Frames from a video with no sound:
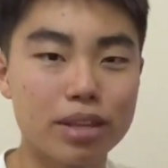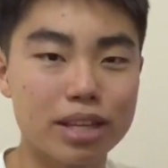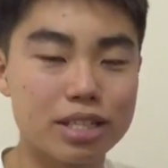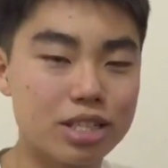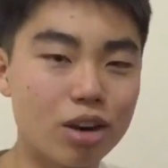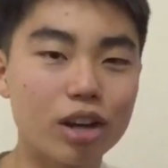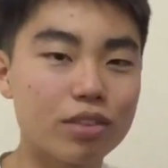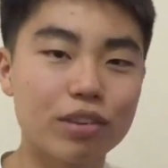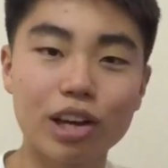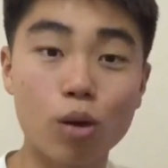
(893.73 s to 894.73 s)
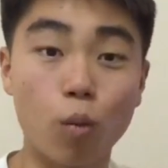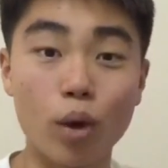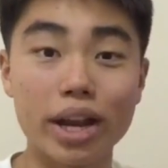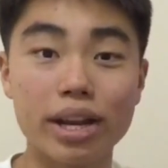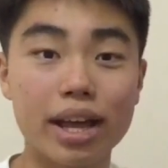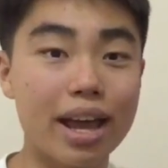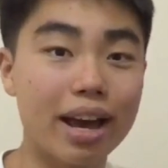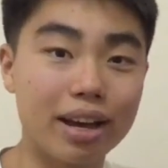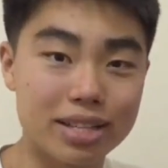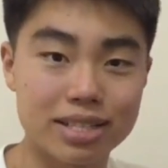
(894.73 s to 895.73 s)
is not even gonna win
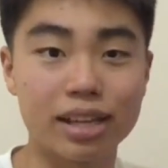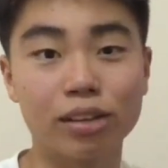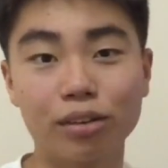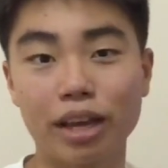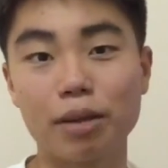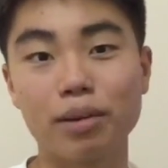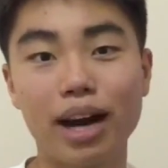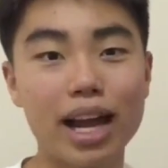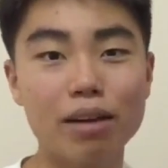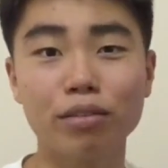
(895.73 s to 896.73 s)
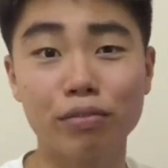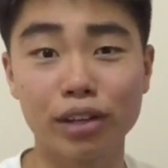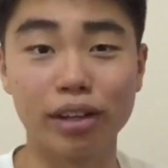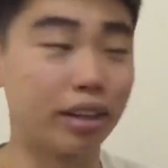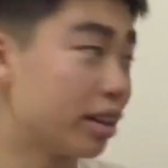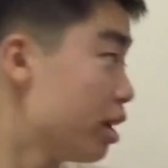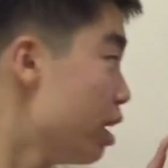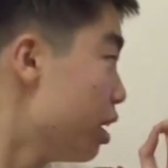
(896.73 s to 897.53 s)
a single game. I have a feeling.